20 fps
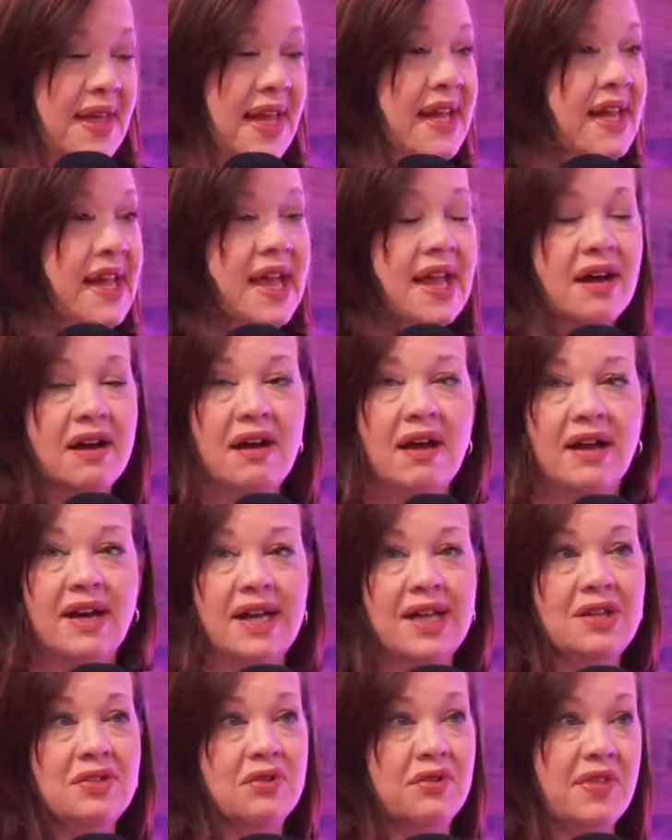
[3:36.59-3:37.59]
They
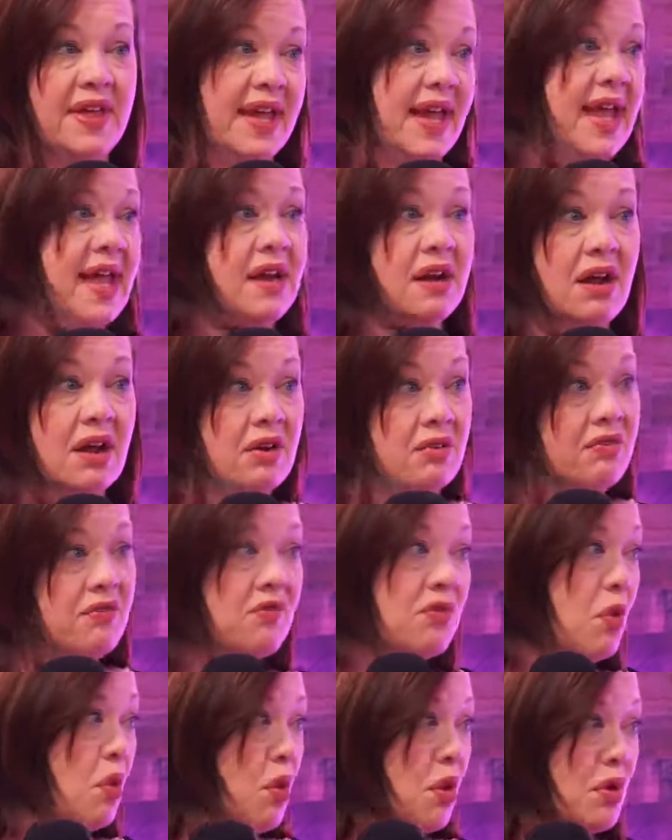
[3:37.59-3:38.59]
cannot either, they cannot
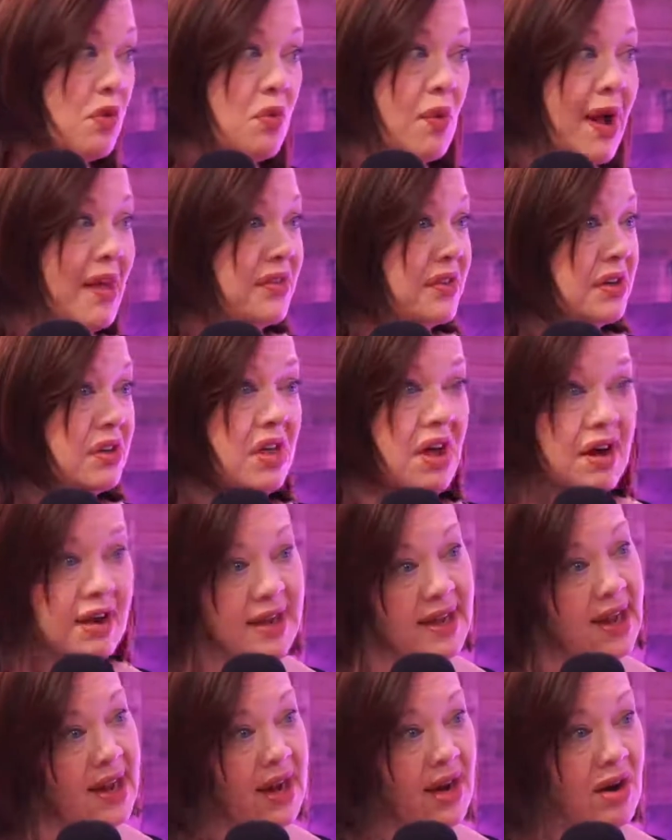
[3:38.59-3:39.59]
afford round the
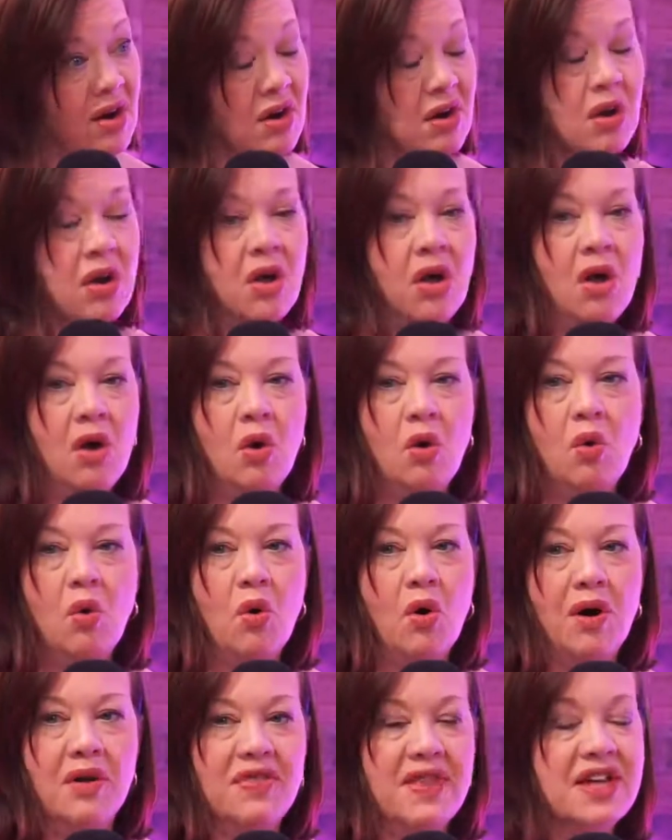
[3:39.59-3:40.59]
clock care
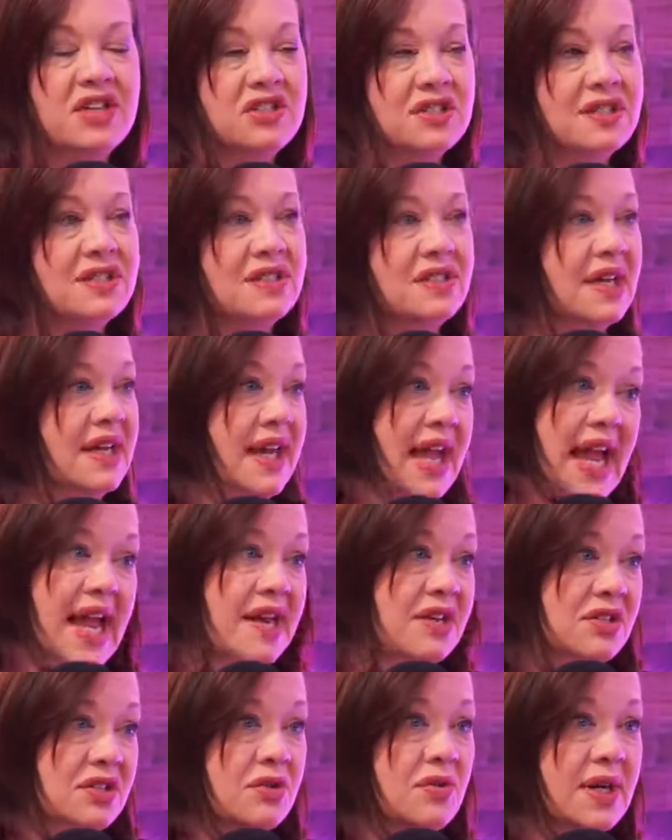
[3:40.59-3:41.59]
or they just
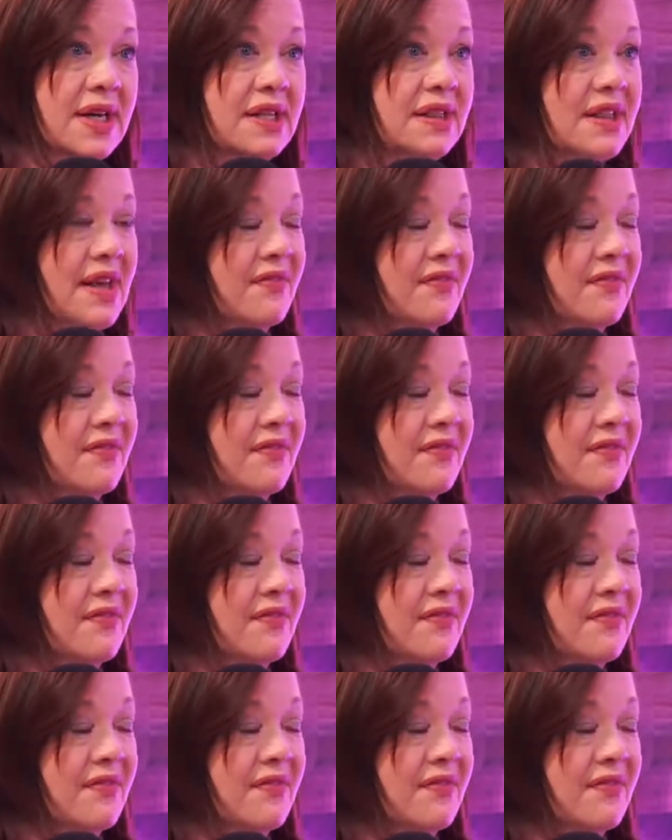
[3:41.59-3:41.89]
can't do it.